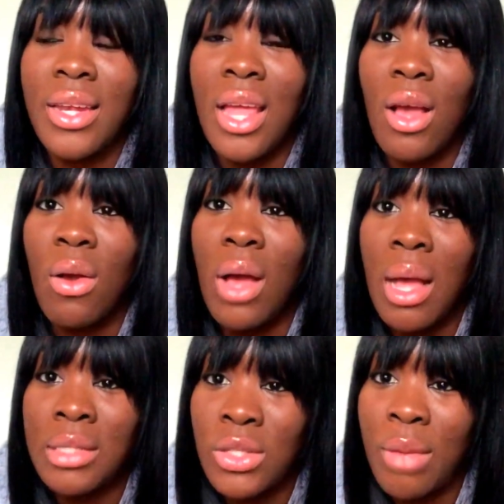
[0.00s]
Now,
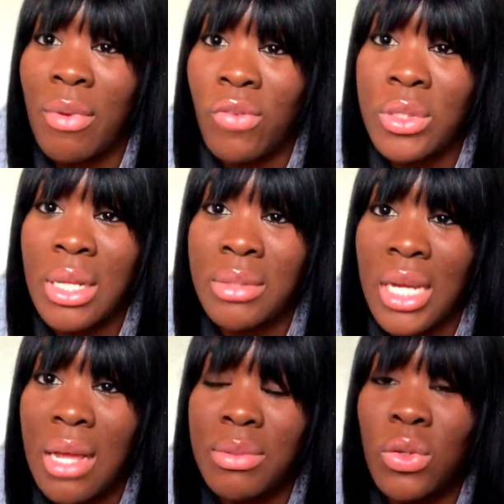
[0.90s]
I still have my full-time
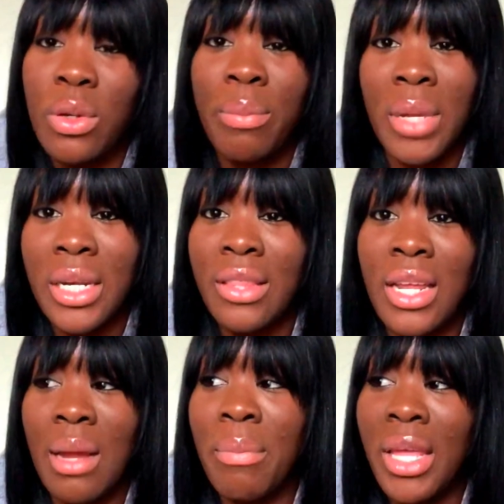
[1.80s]
job. So the money
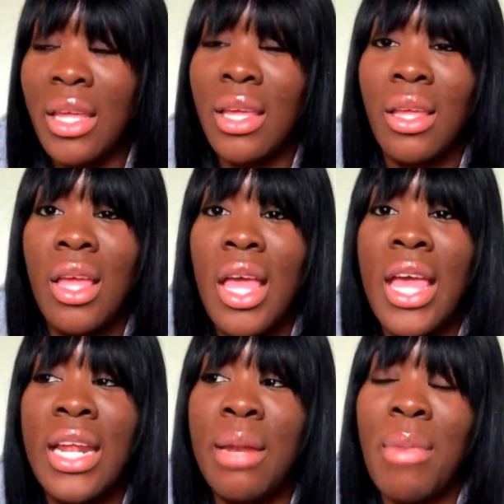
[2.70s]
that I'm making,
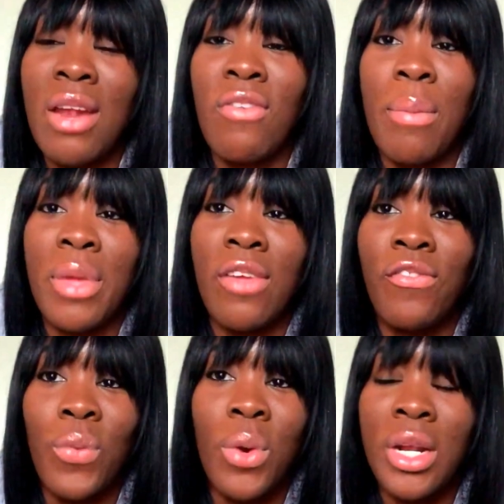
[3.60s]
it didn't matter if I made
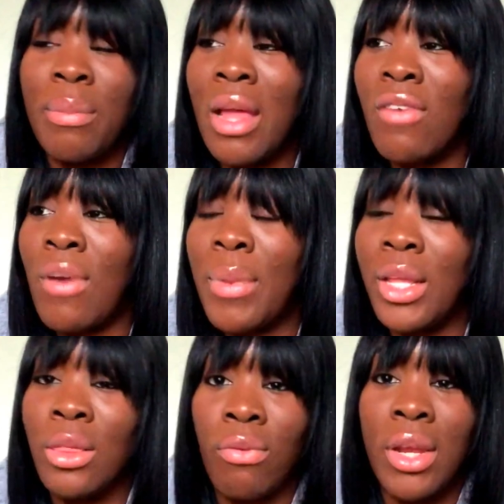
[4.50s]
4. It didn't matter if I
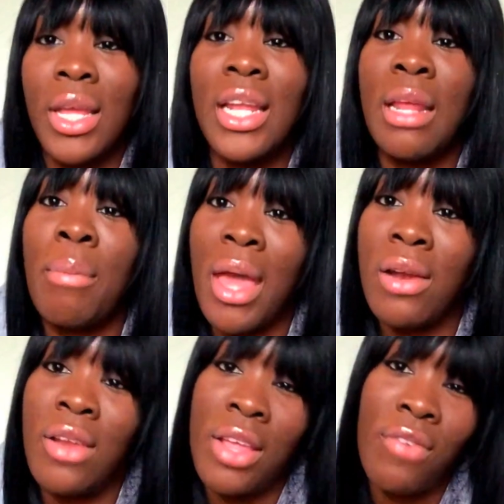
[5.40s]
made 3. It didn't
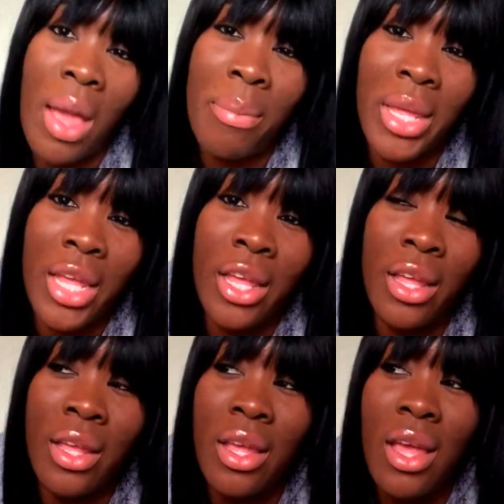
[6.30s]
matter if I
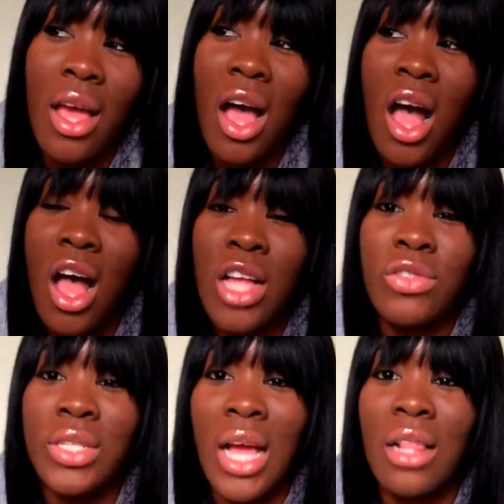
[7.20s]
made
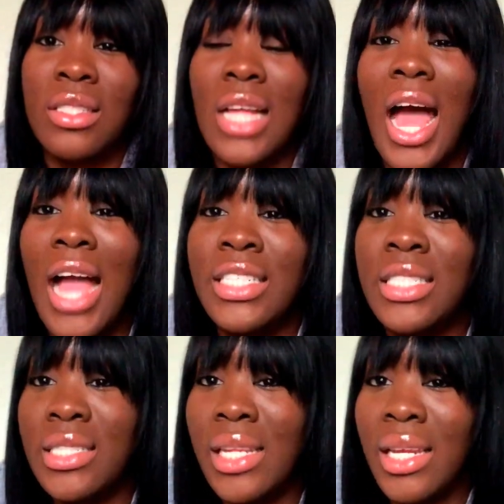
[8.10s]
$100. I
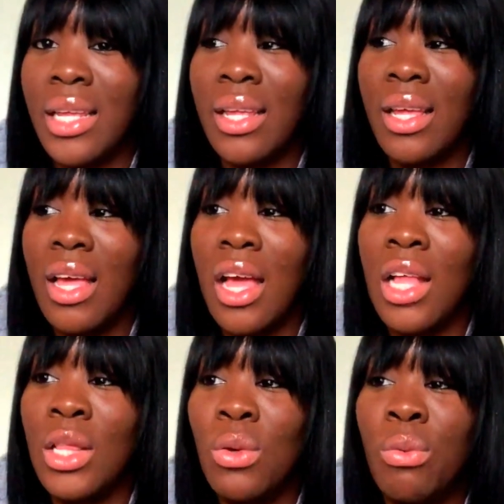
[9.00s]
just needed
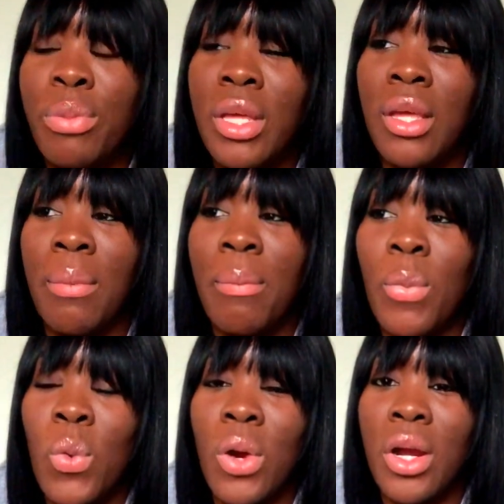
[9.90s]
a little bit
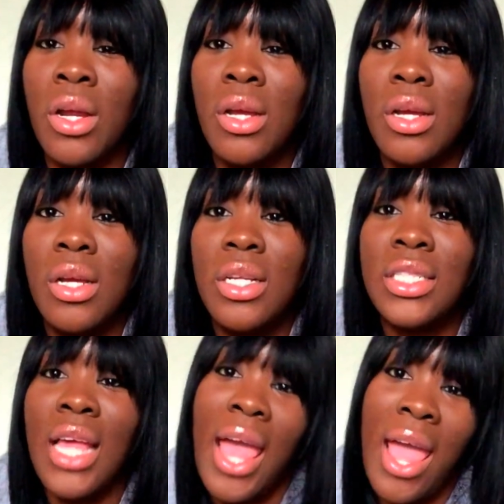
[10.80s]
more
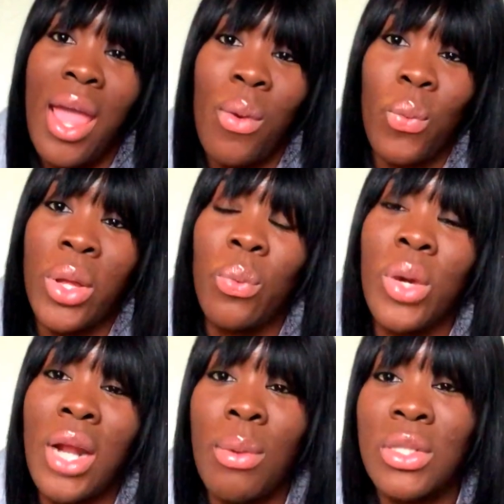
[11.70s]
to add with
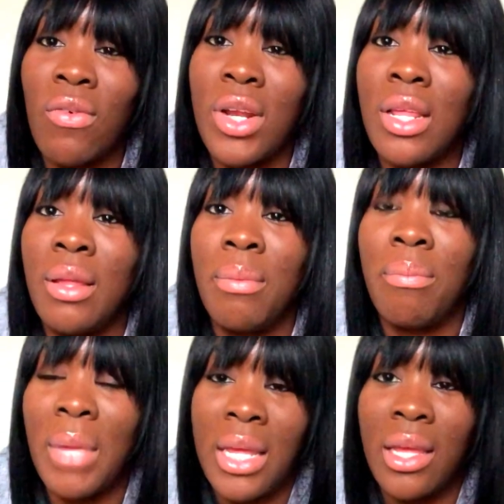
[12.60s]
what I was already
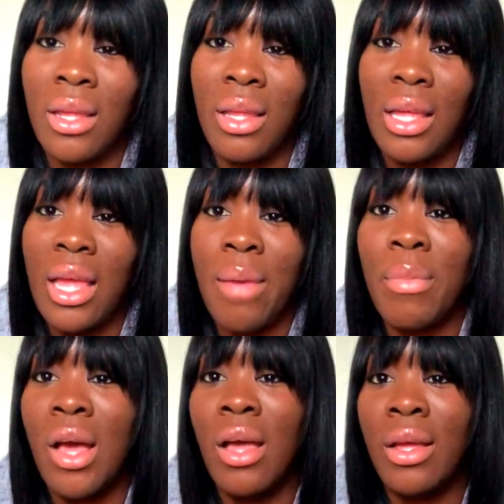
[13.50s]
making at
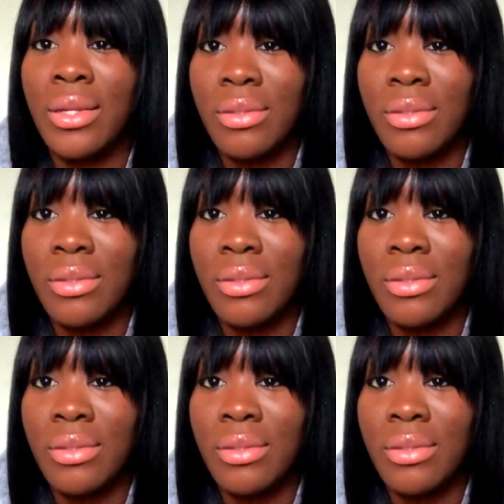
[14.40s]
my